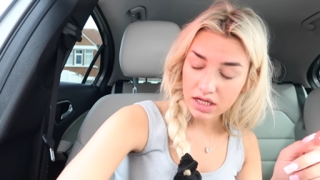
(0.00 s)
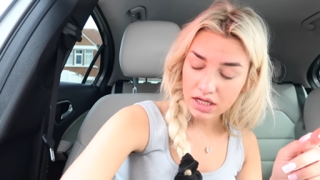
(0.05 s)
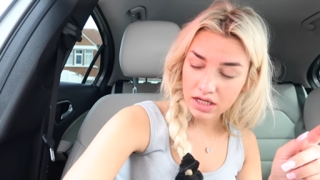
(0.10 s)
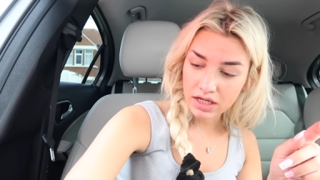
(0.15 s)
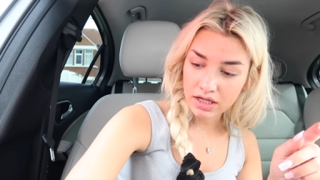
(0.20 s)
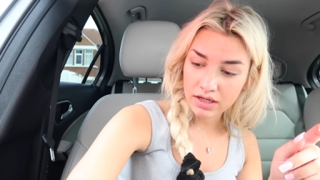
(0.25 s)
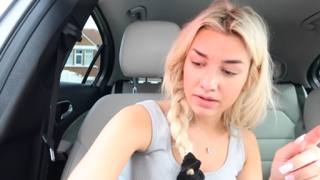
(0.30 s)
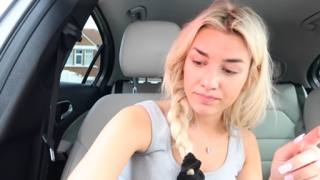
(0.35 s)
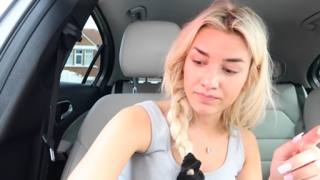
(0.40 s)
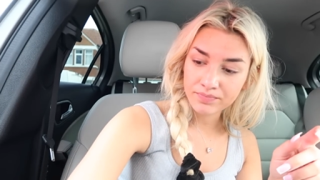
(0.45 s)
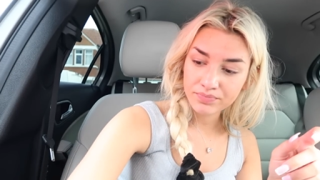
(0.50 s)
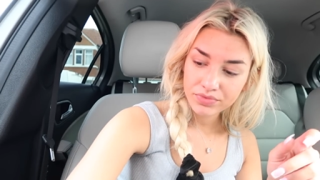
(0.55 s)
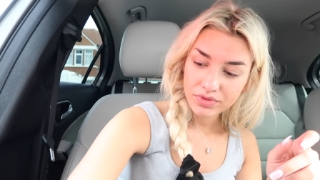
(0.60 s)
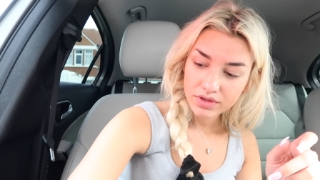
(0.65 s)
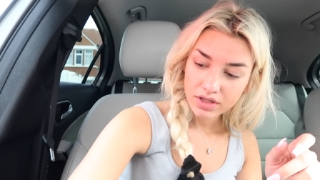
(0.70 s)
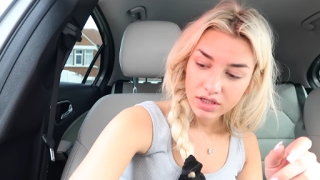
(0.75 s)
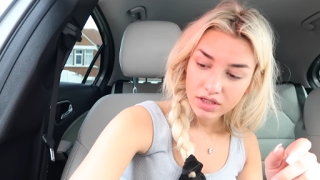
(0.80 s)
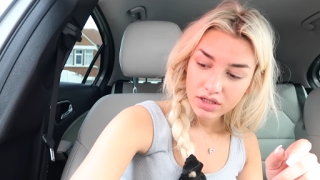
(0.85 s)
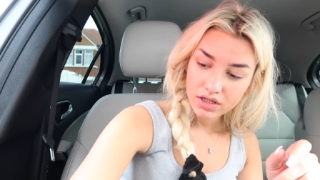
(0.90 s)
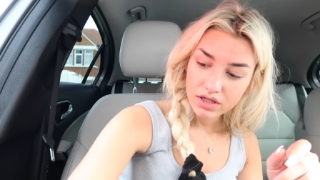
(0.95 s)
Um,
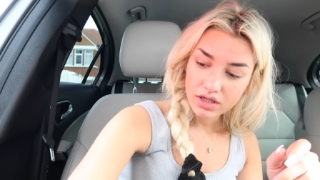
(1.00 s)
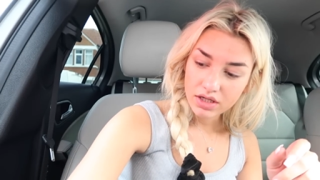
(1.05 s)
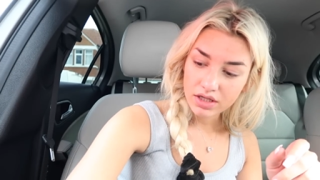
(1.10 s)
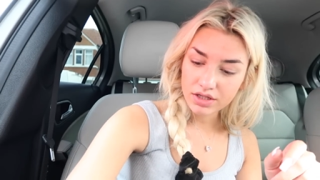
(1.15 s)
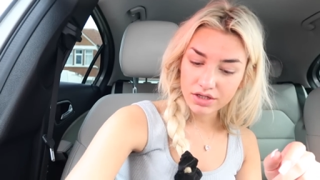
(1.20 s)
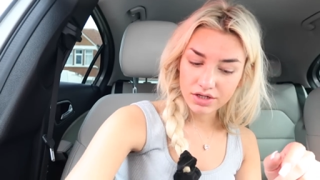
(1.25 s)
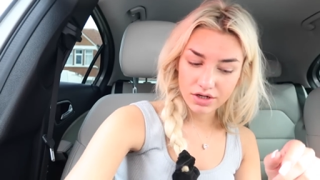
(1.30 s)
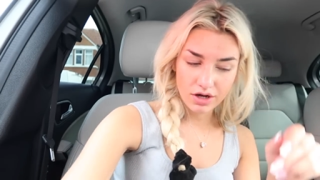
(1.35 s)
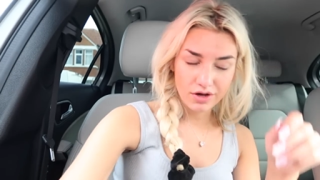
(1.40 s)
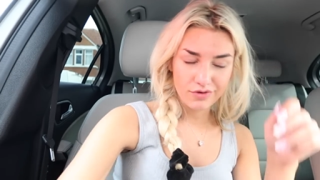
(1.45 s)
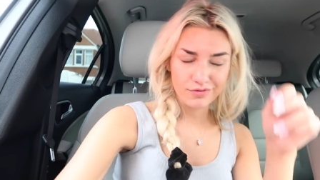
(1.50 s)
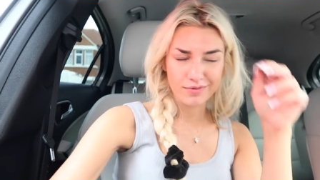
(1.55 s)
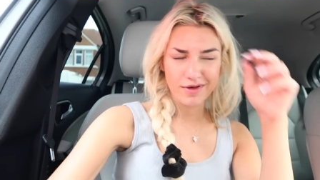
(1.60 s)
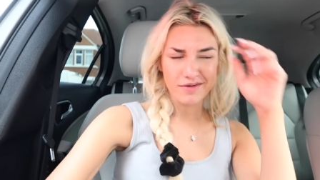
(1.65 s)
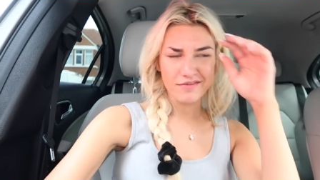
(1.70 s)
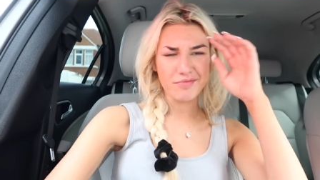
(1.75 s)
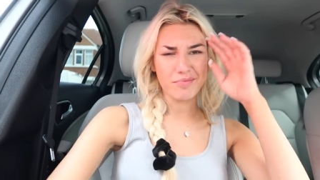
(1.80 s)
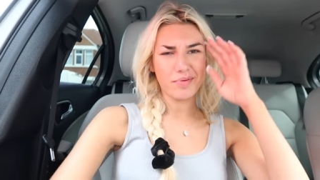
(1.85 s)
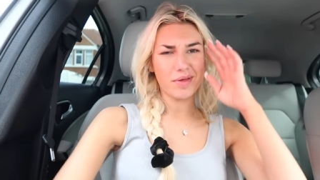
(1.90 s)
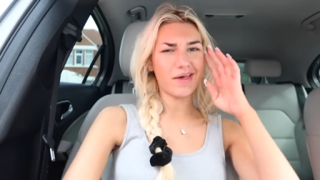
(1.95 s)
you know, if I'm
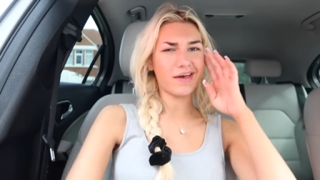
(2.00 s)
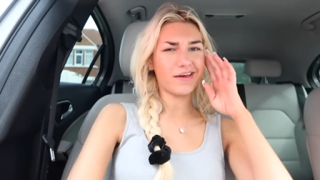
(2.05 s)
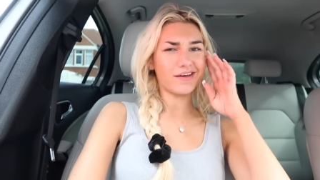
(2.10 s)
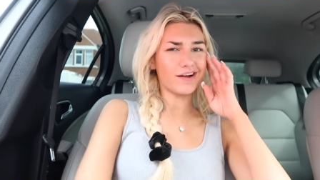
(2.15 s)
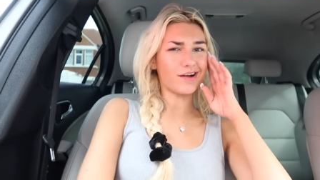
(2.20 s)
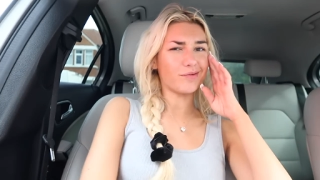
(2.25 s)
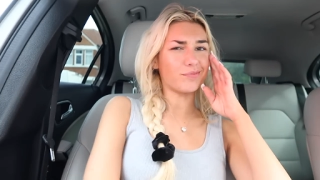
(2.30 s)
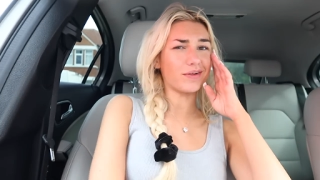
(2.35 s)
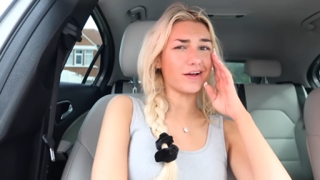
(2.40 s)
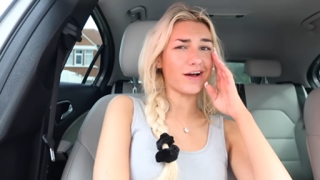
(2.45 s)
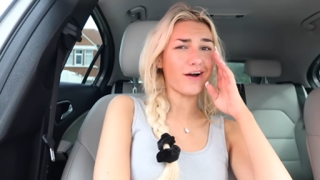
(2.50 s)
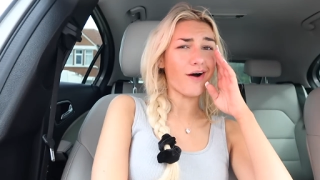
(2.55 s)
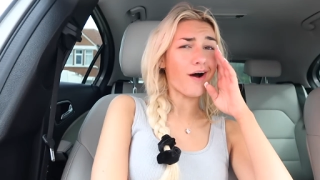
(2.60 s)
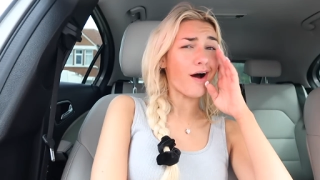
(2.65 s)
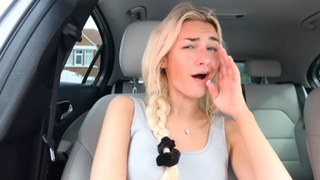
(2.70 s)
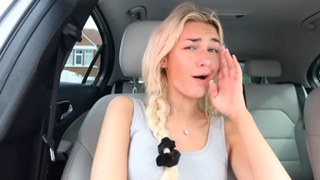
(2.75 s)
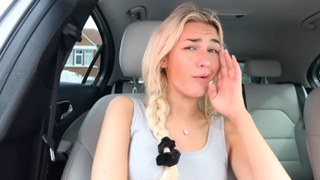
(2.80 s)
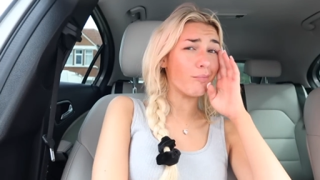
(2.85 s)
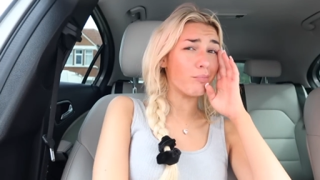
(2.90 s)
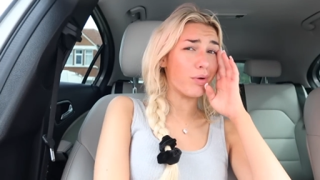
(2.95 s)
ever picking up like a
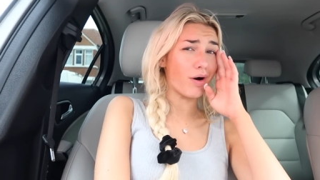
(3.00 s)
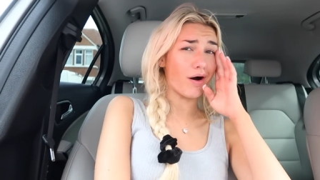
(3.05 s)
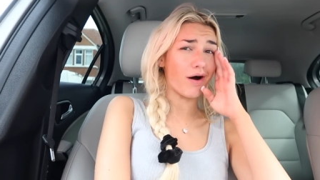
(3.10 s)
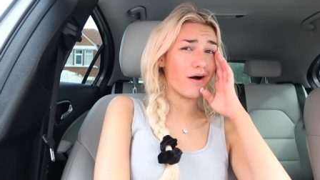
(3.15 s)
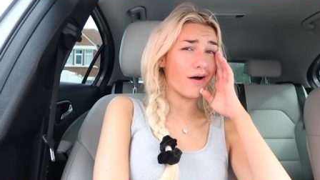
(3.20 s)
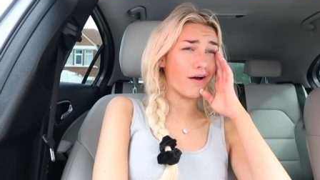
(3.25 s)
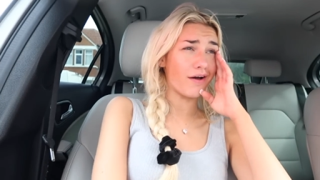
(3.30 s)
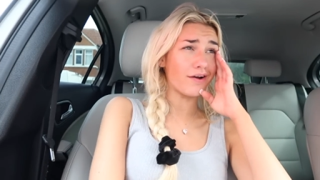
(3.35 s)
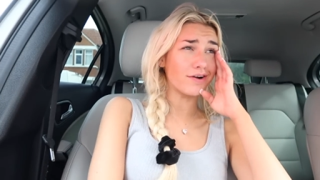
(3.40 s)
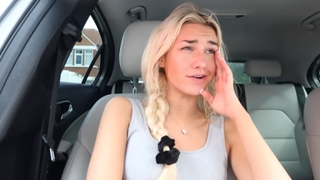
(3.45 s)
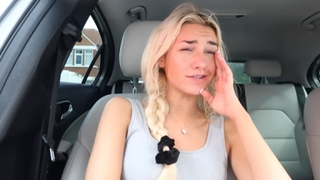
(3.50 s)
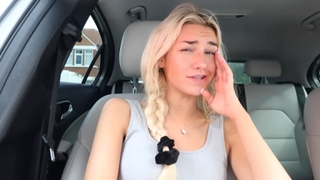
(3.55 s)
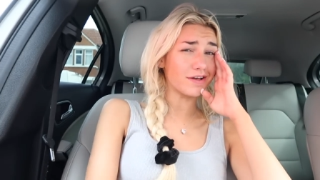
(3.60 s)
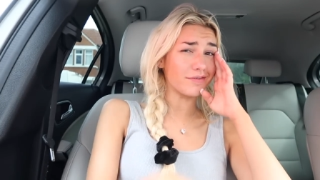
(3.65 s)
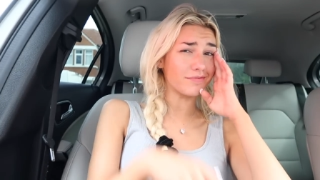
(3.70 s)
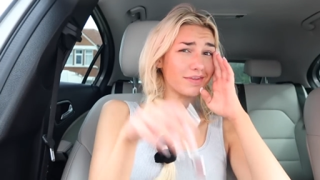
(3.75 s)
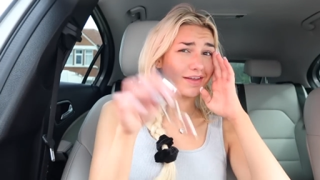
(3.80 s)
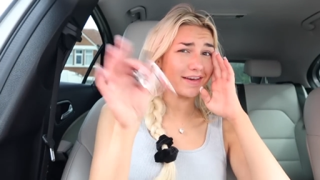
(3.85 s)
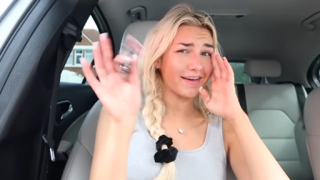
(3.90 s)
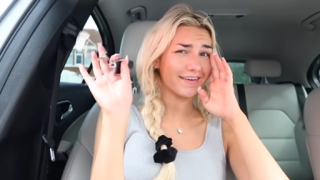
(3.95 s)
hot bar or
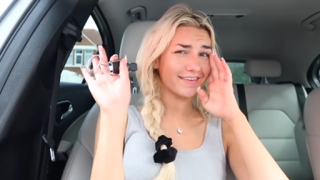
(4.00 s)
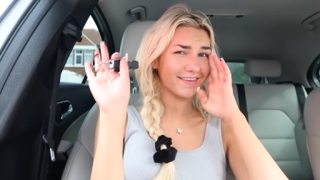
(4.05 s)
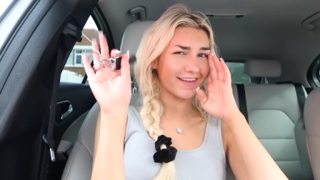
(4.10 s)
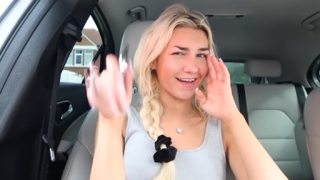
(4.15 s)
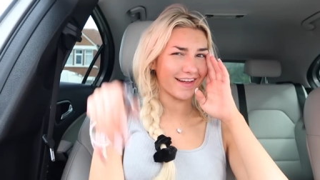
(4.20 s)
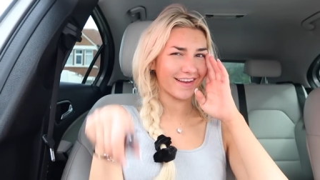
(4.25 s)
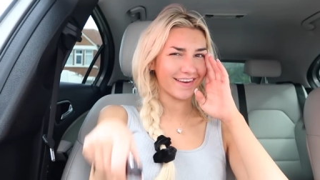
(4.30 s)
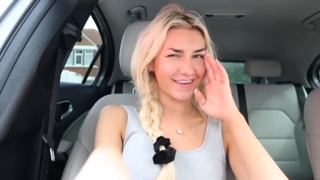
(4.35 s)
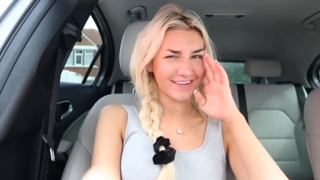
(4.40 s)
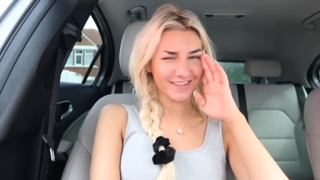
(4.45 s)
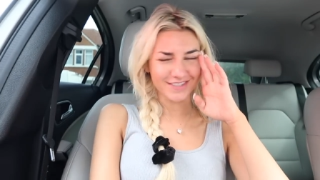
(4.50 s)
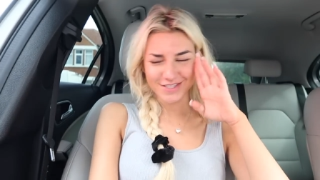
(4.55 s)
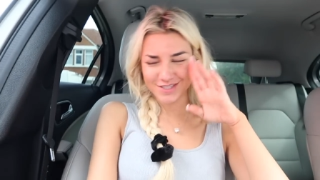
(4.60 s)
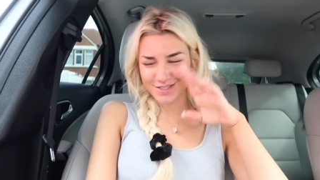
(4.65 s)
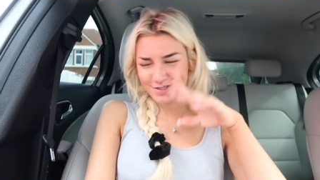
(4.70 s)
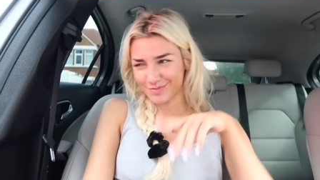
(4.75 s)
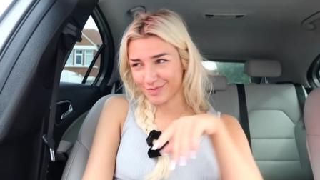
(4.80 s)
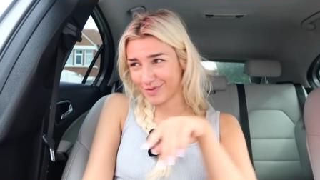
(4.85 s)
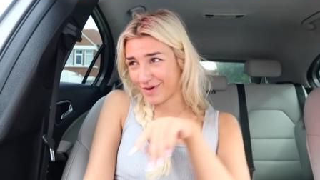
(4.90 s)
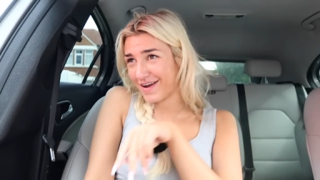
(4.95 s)
something, then I'll
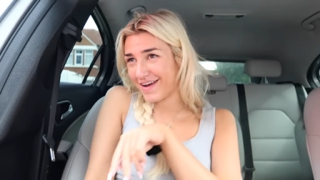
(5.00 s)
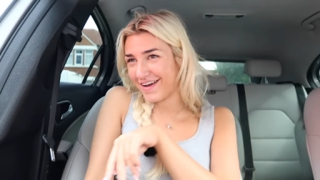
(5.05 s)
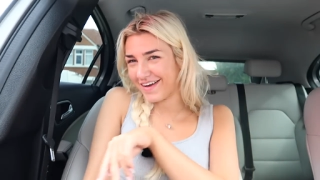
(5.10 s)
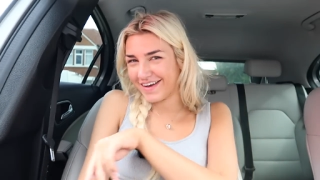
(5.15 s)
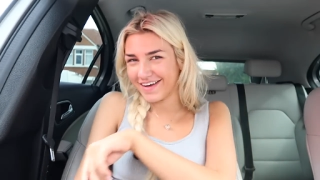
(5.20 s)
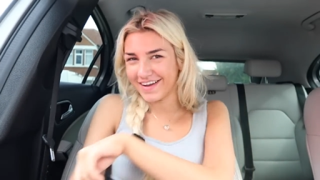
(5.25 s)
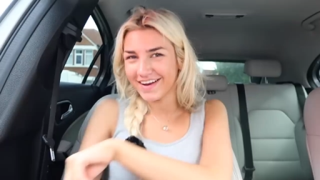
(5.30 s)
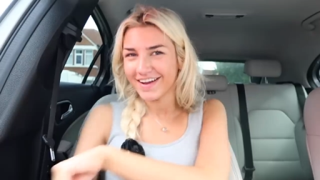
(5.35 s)
just spray it.